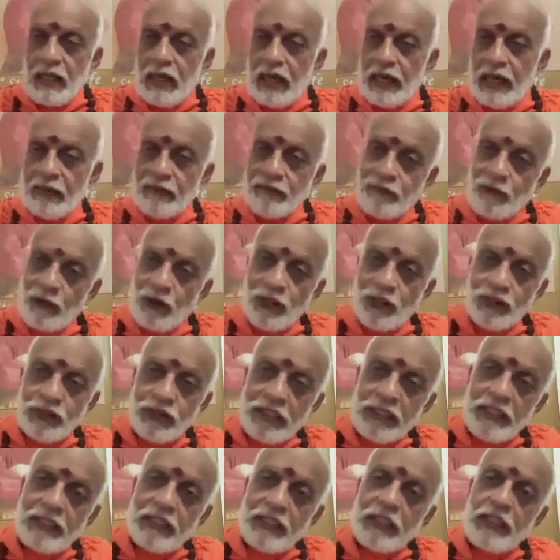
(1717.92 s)

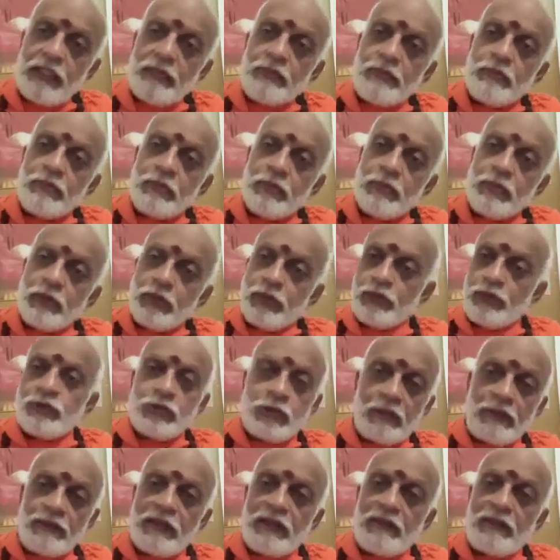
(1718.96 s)
Unfortunately, most
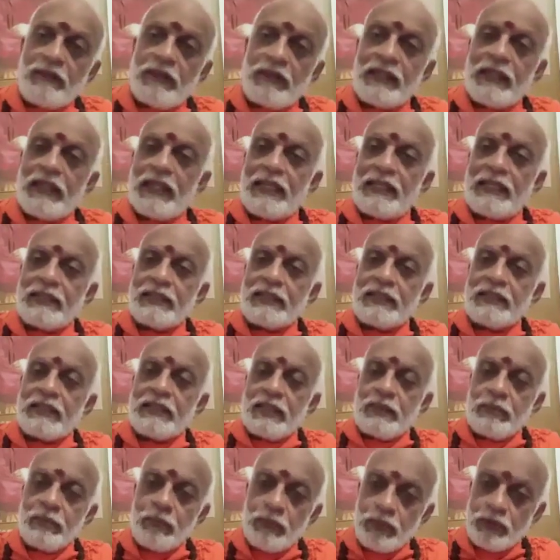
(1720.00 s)
of the Vedantis
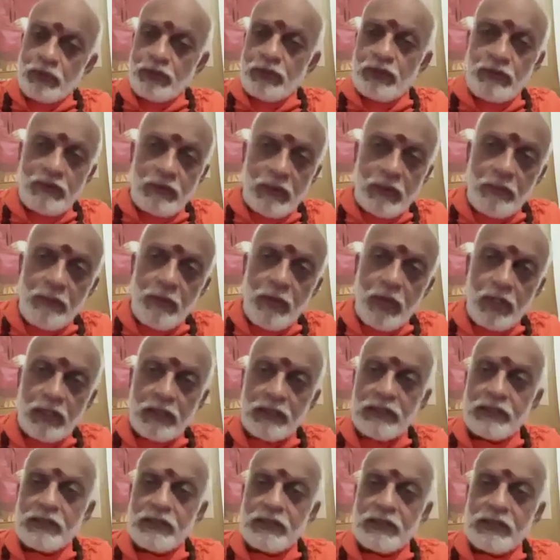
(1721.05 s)
and most of the
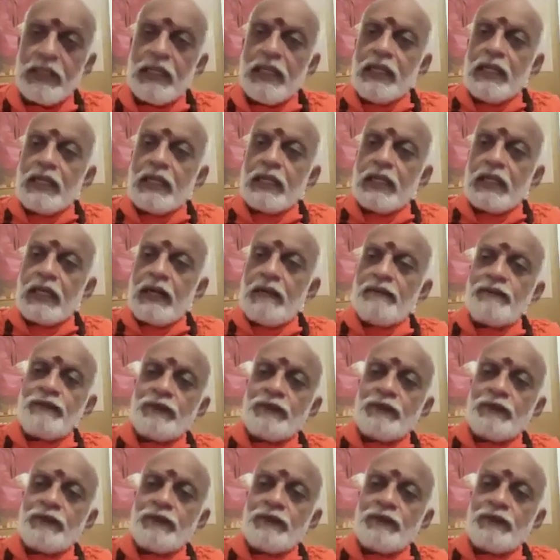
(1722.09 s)
monks come